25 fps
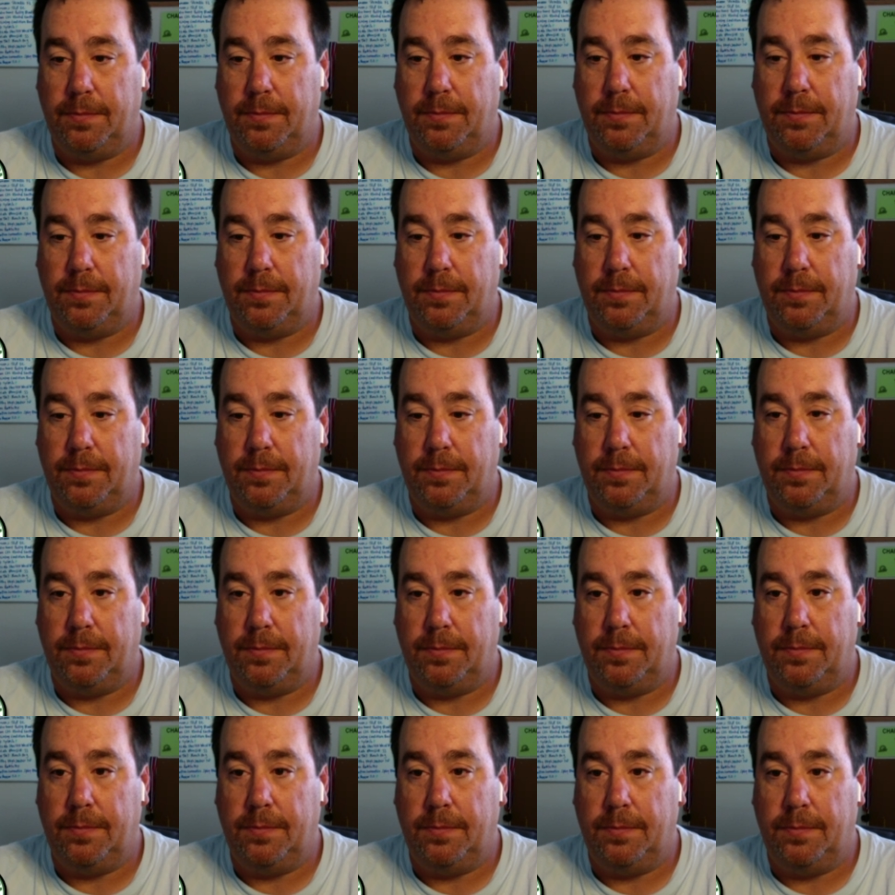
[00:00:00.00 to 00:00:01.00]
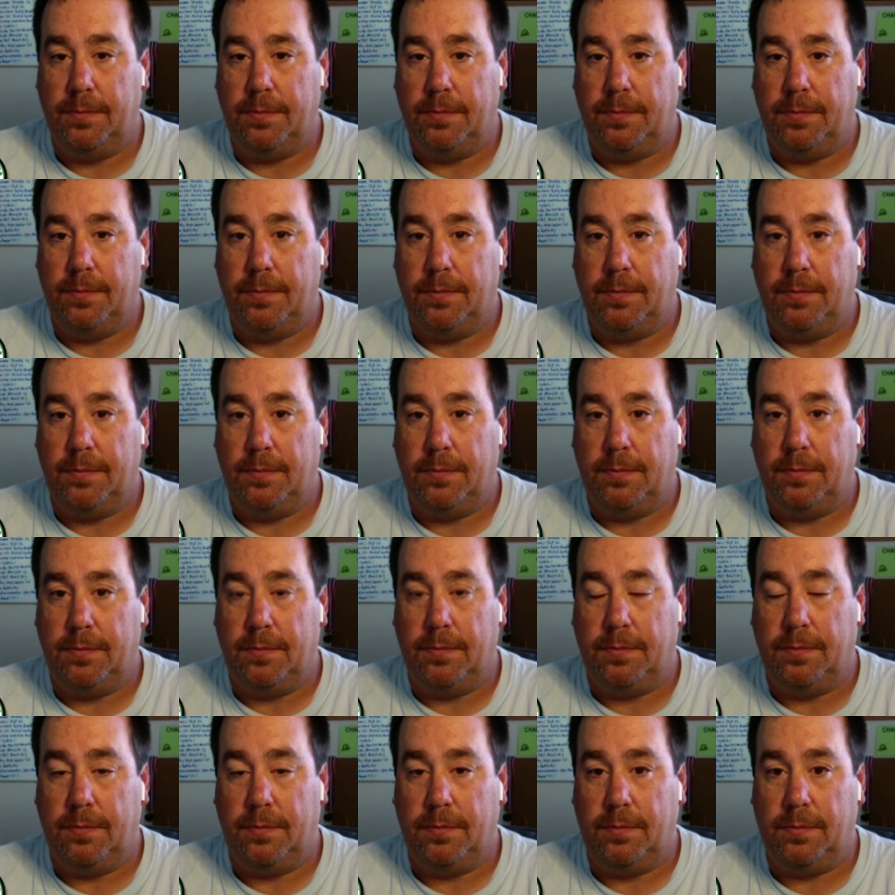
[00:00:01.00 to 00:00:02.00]

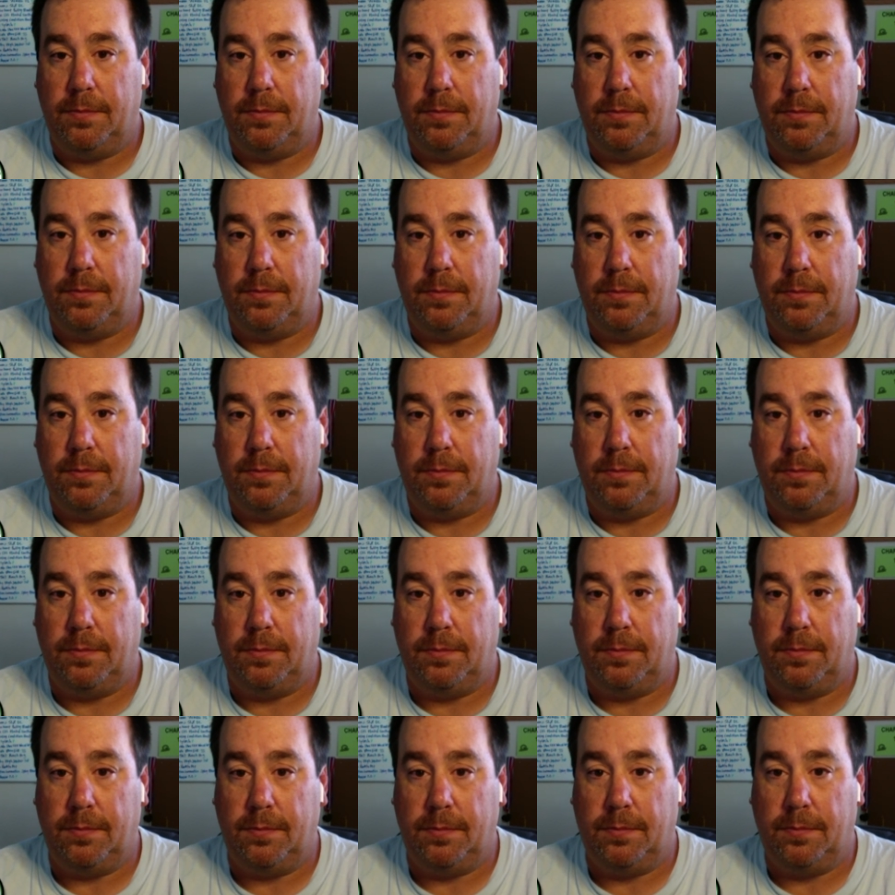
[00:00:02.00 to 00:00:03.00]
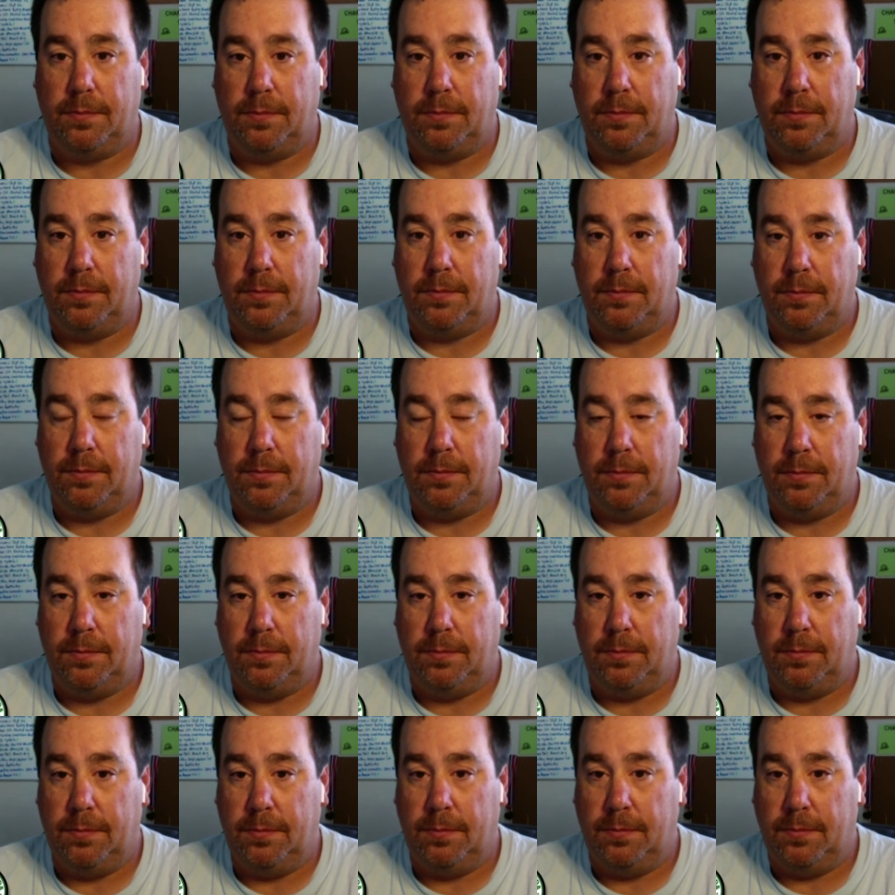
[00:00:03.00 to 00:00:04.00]

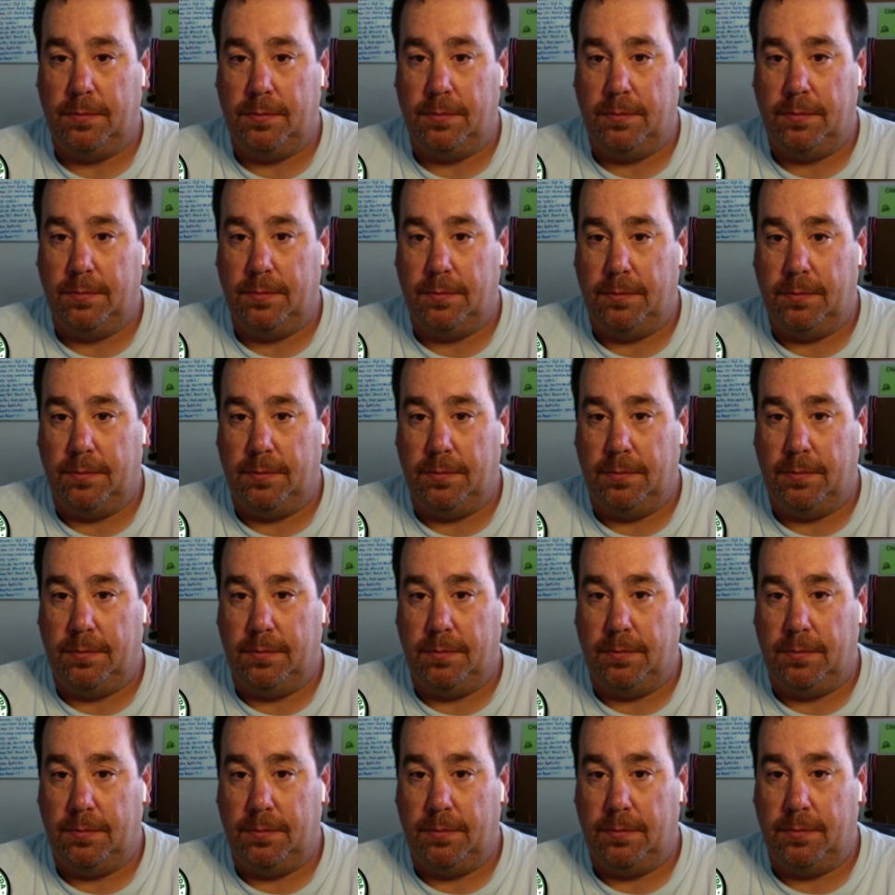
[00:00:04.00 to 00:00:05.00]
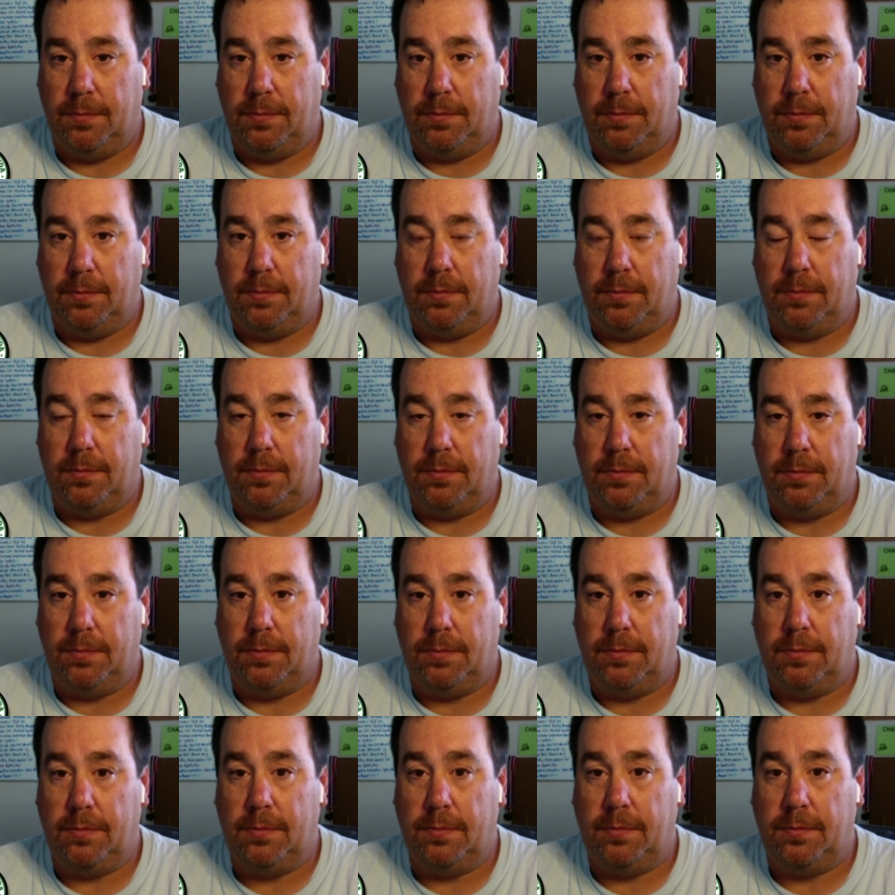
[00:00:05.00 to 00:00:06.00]

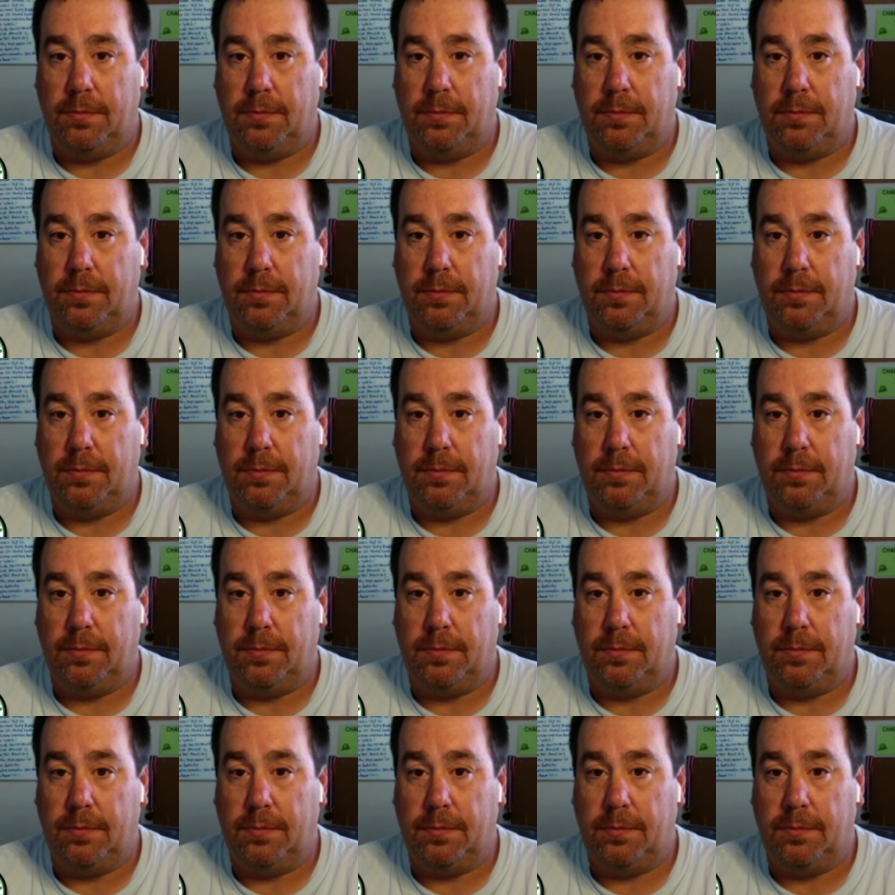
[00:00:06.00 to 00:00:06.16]
No words are spoken by the person on screen.